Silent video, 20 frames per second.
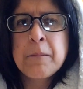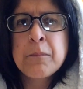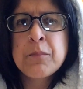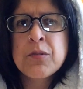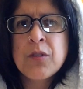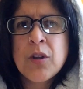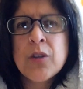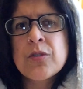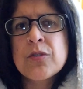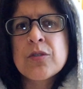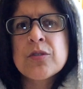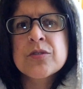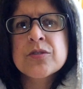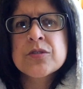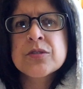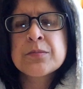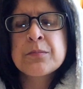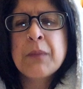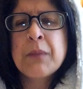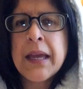
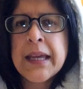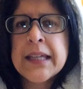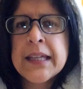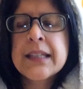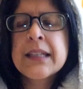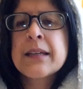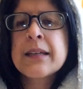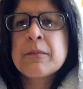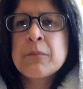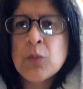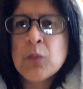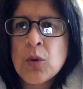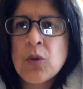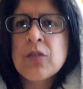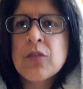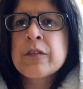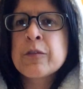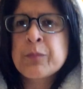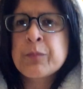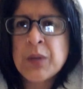products made it
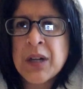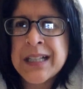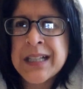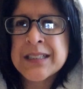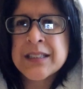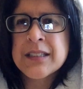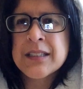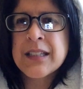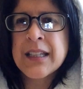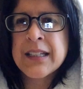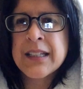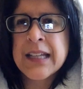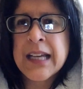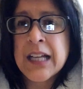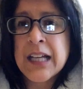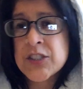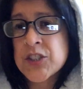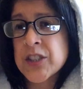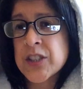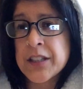more of a brand than he
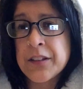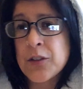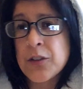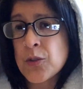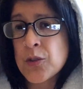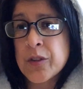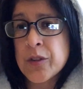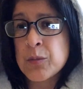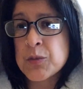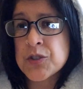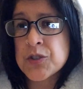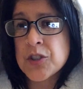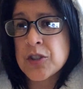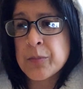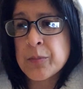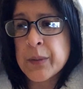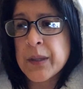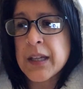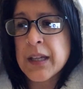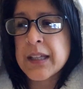actually thought it was going
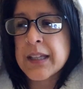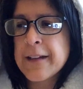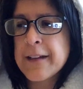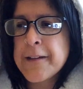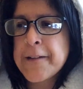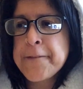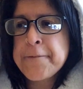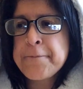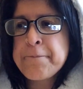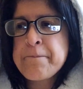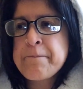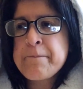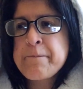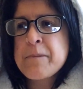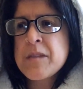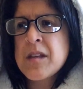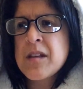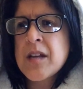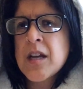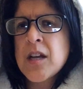to be.
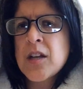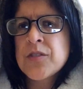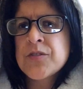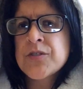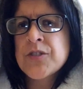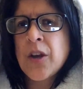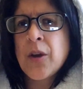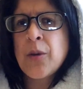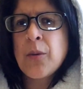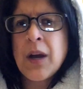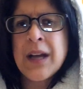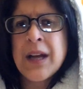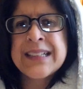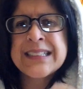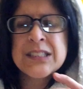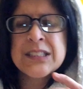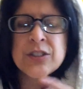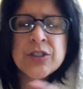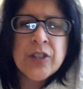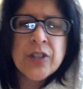So
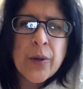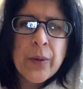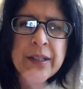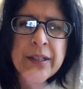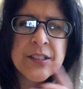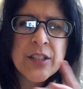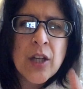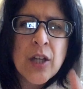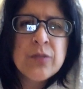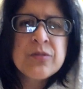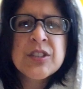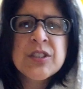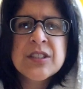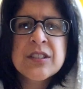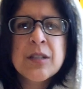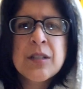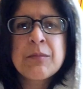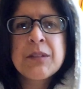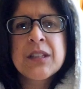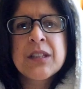I
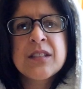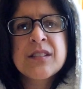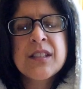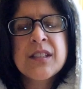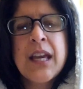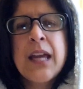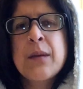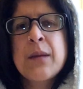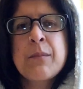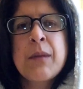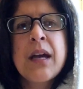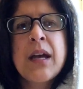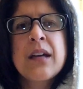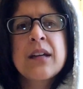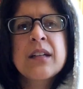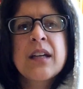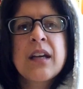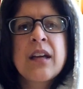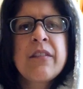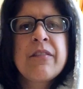noticed them in the skate
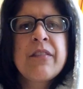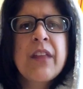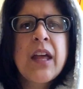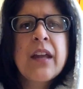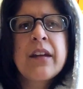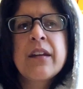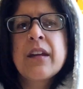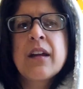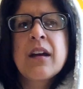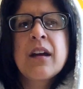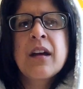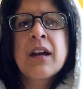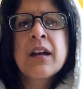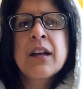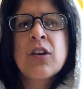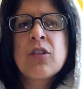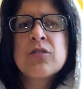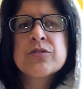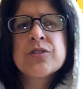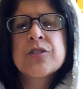mag, and then I
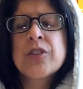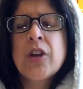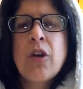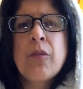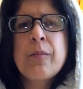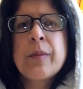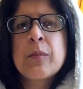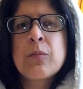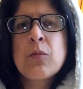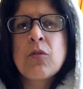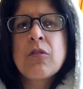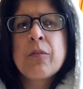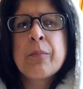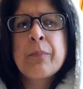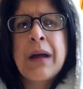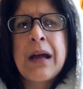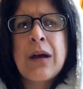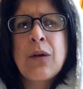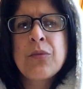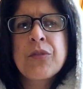got to know a bit more
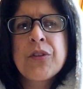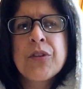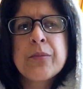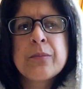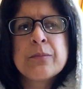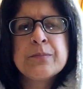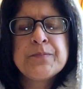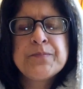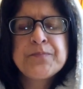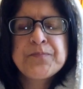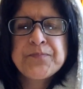about them.